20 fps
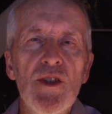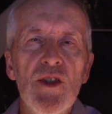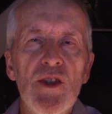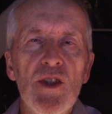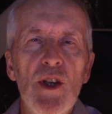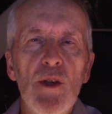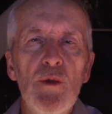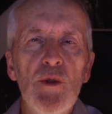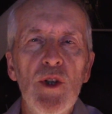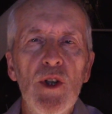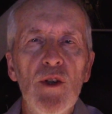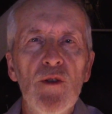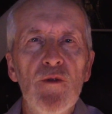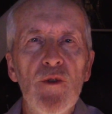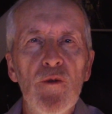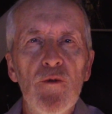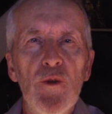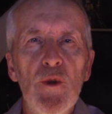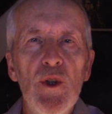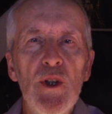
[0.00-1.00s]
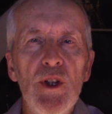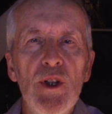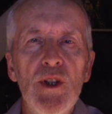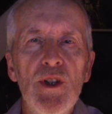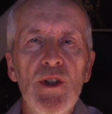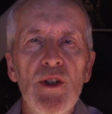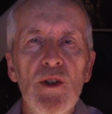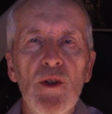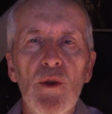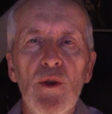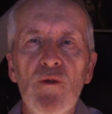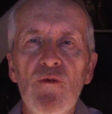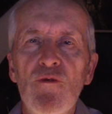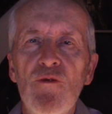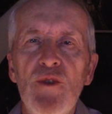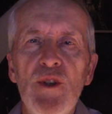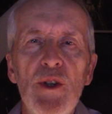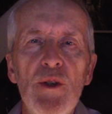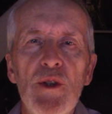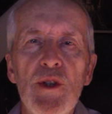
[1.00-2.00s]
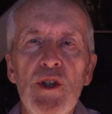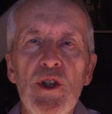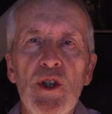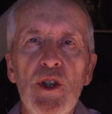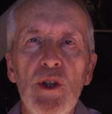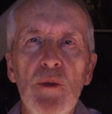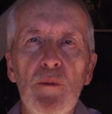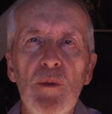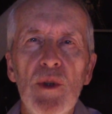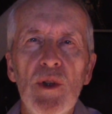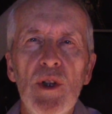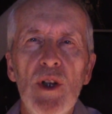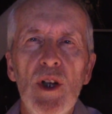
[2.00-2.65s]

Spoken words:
is out there for free or very cheap.